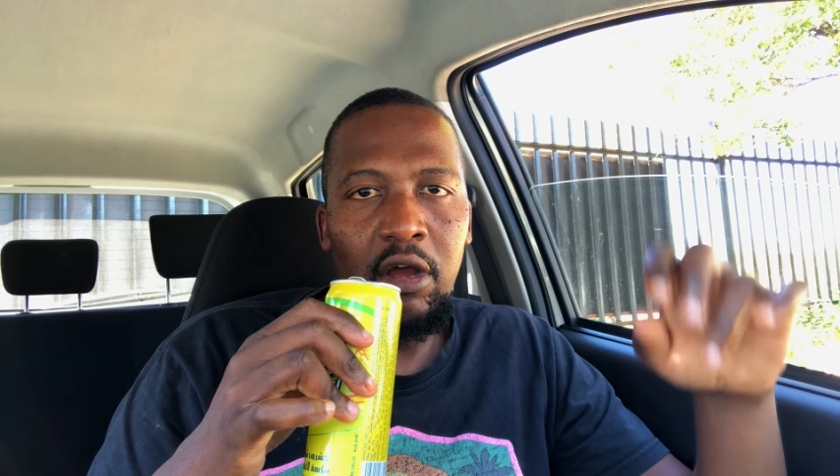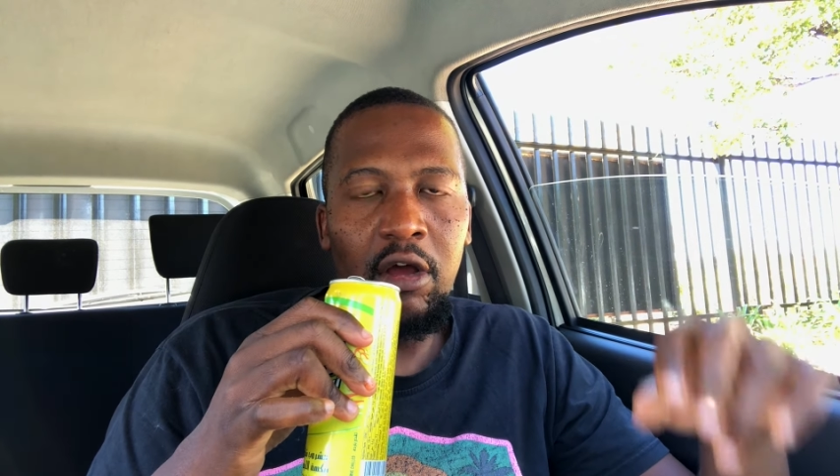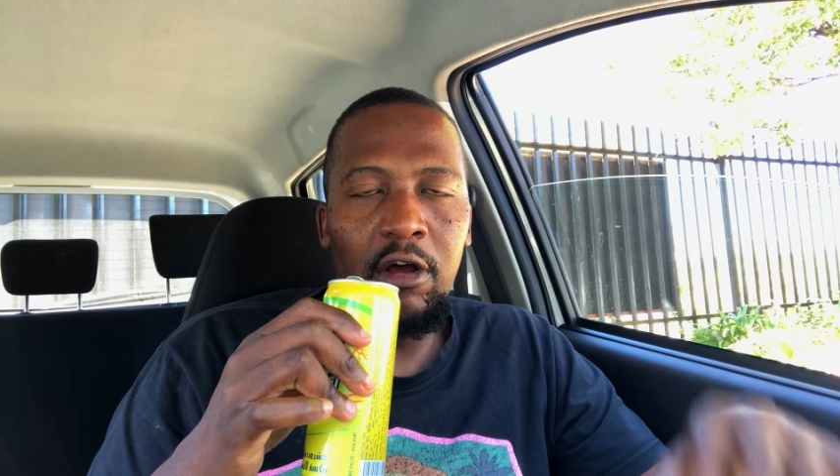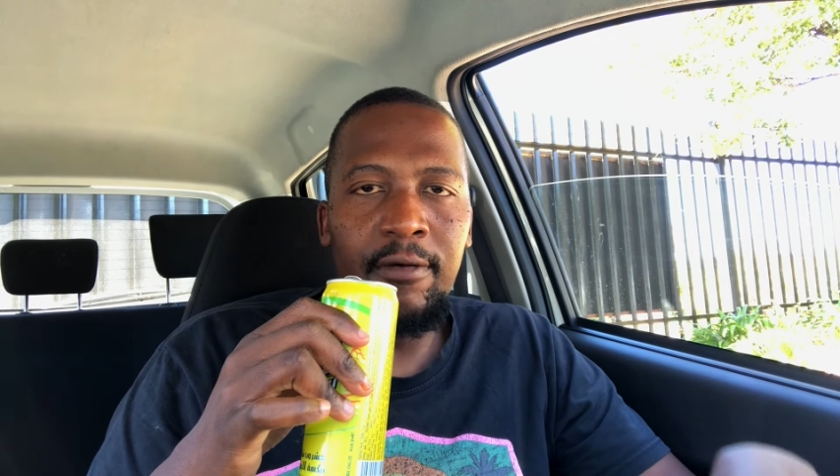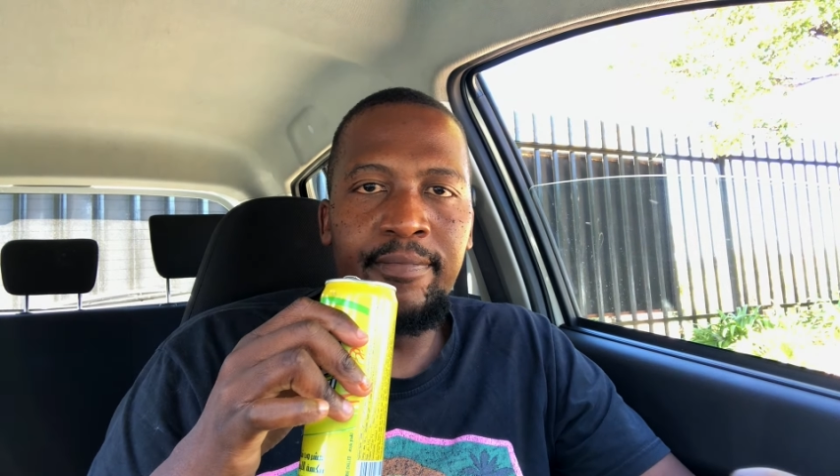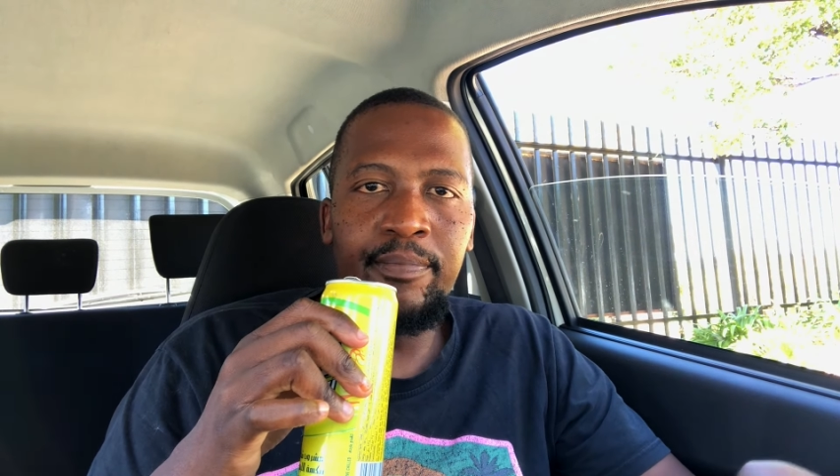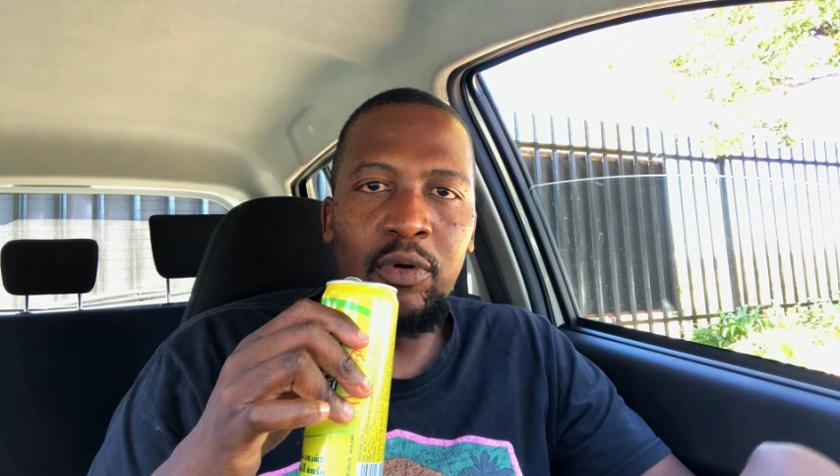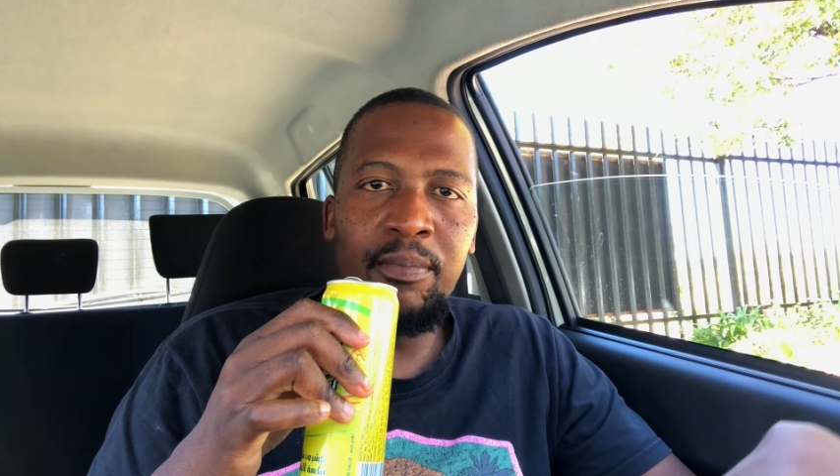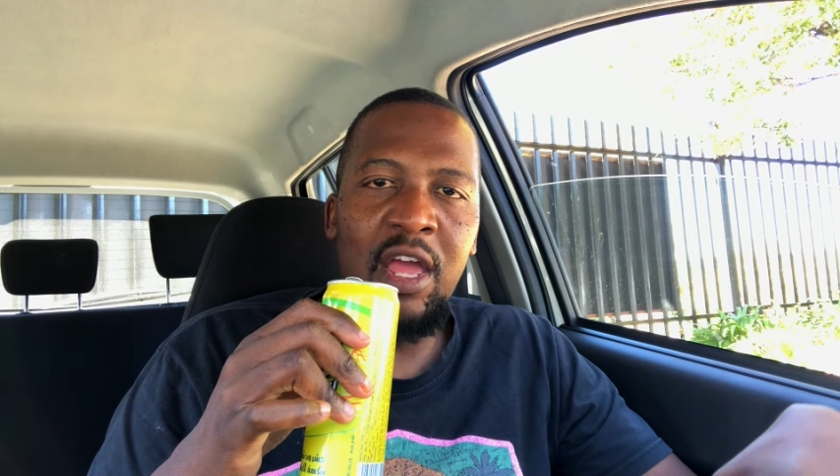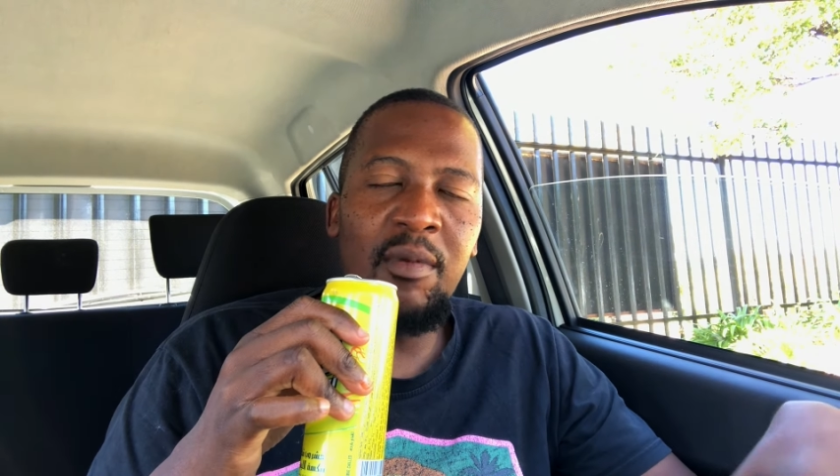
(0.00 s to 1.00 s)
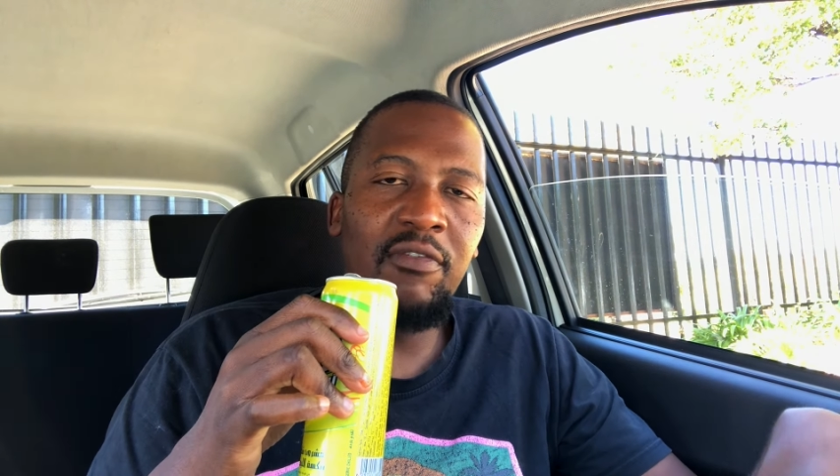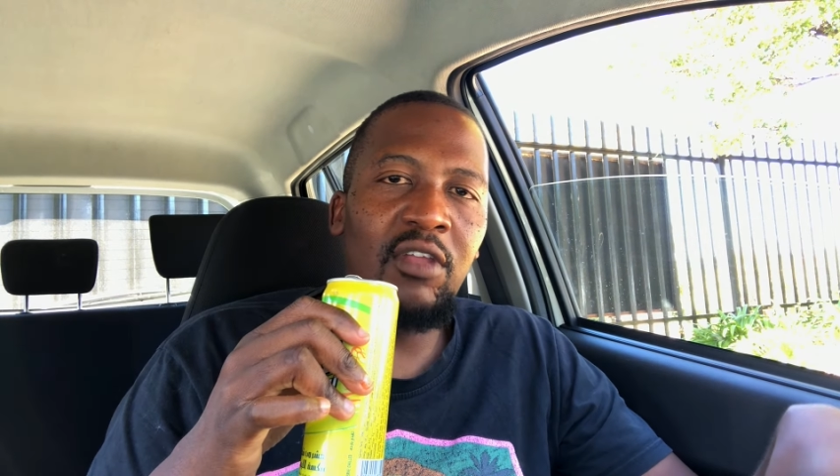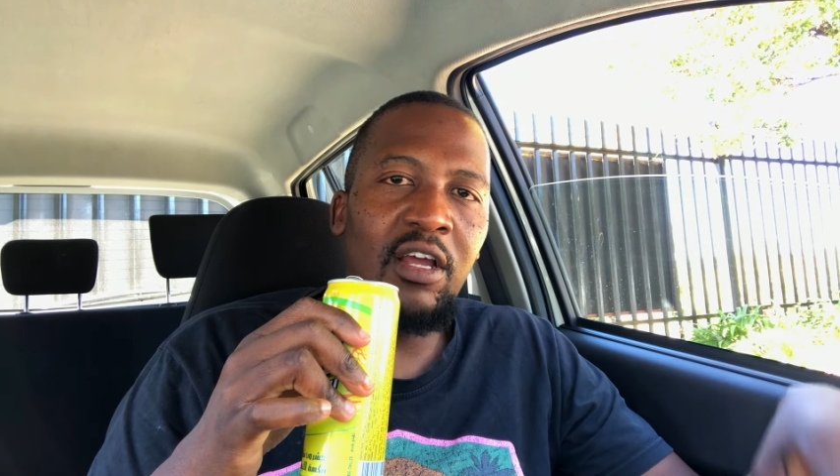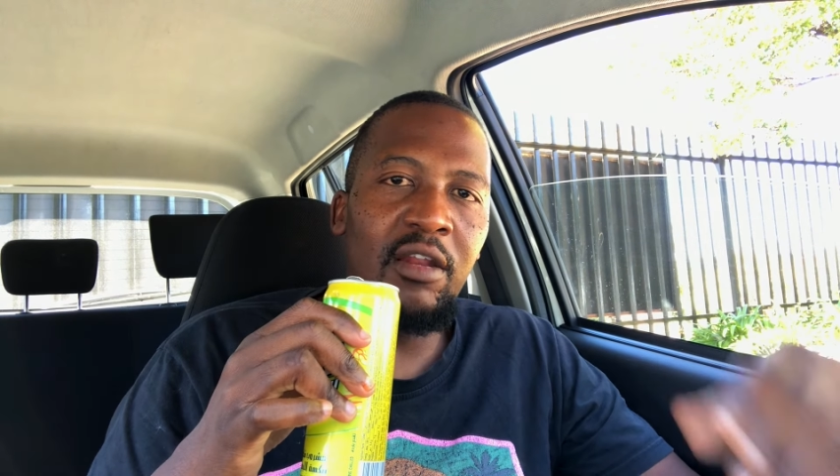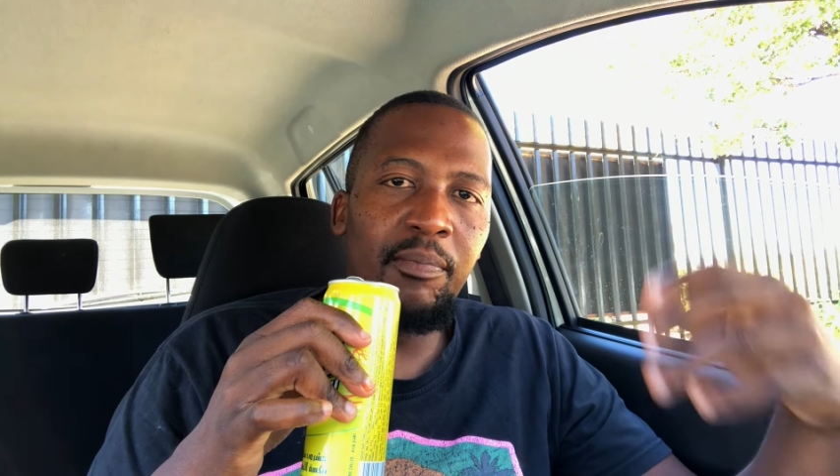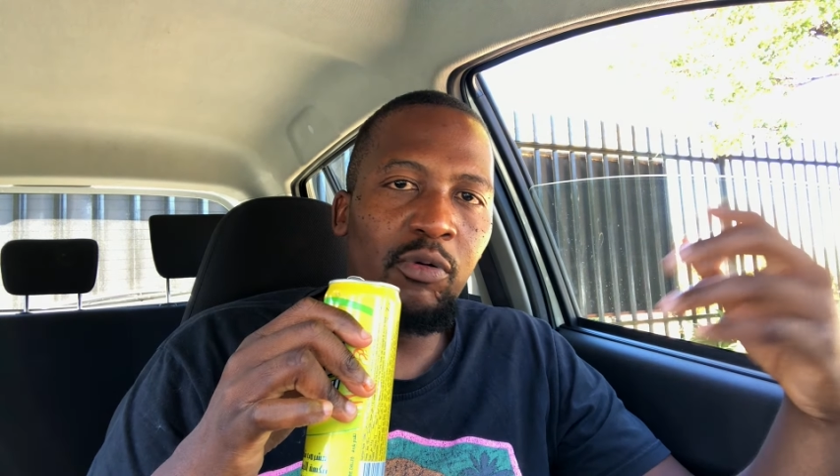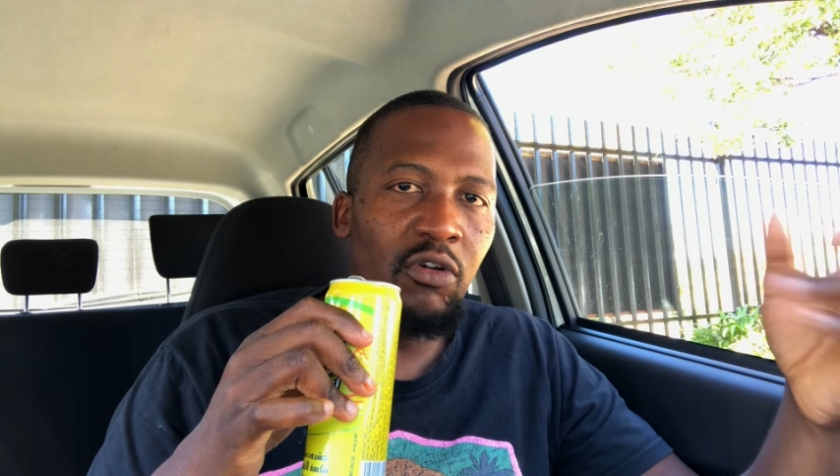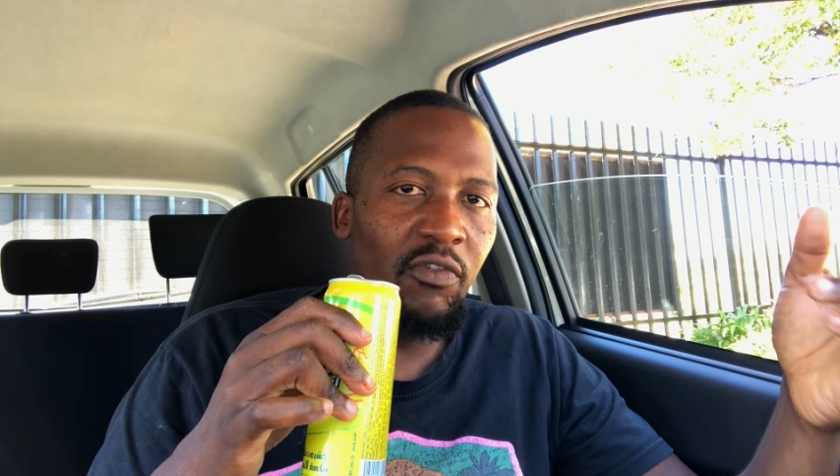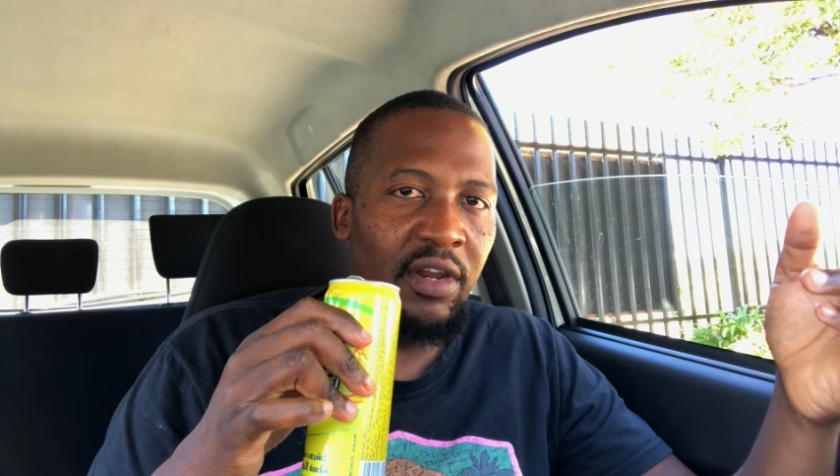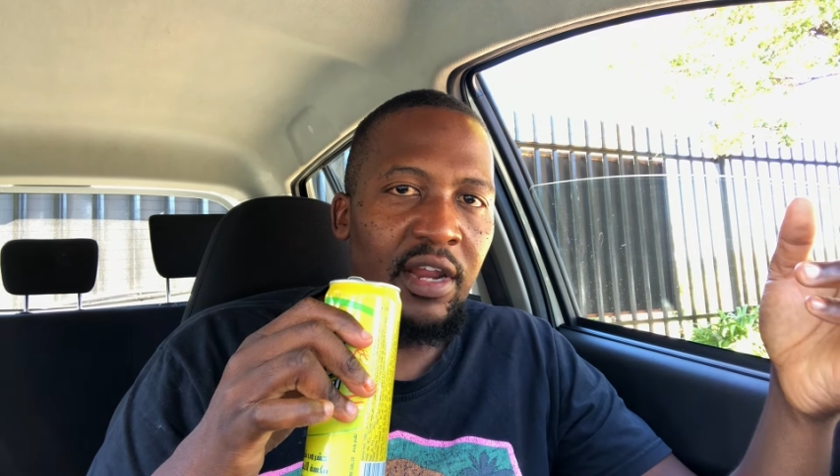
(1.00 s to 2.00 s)
But maybe if they can
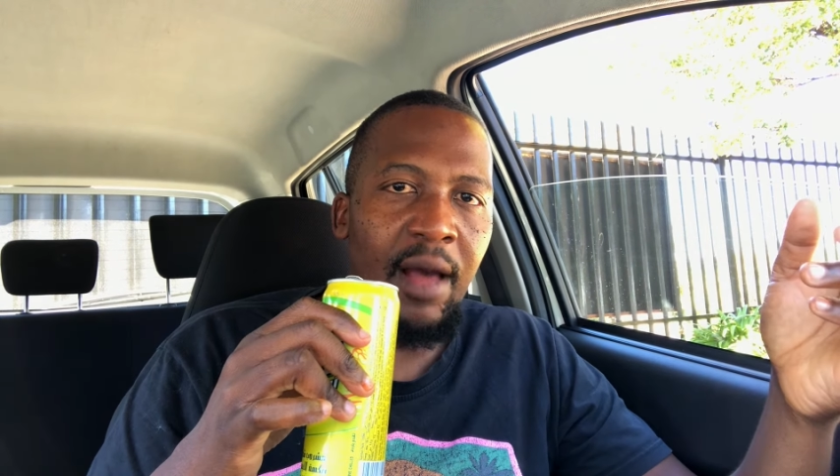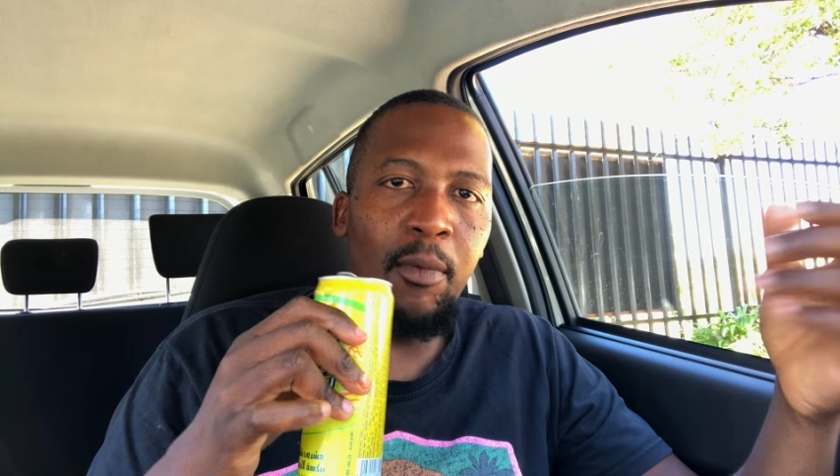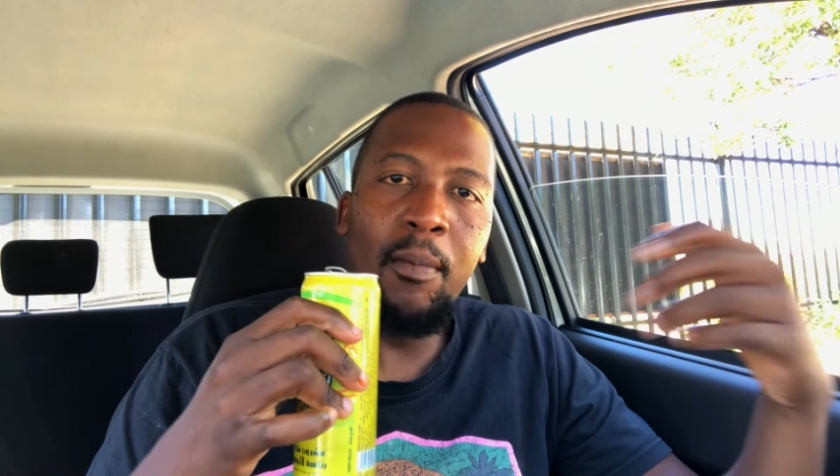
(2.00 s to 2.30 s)
improve on that.